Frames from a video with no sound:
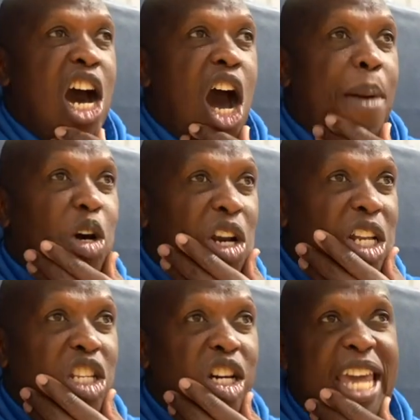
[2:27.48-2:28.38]
I'm going to
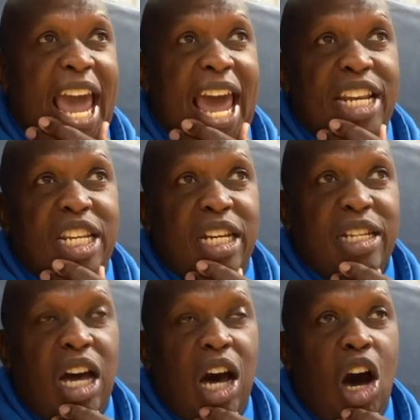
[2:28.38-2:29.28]
look at
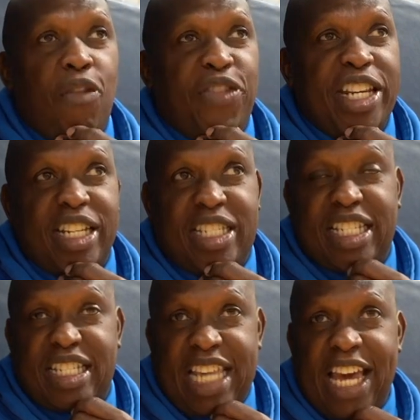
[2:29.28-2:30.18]
hopefully the
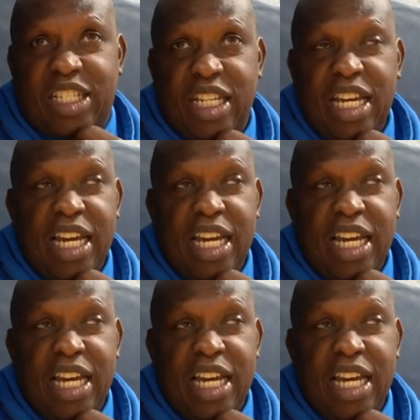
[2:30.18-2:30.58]
success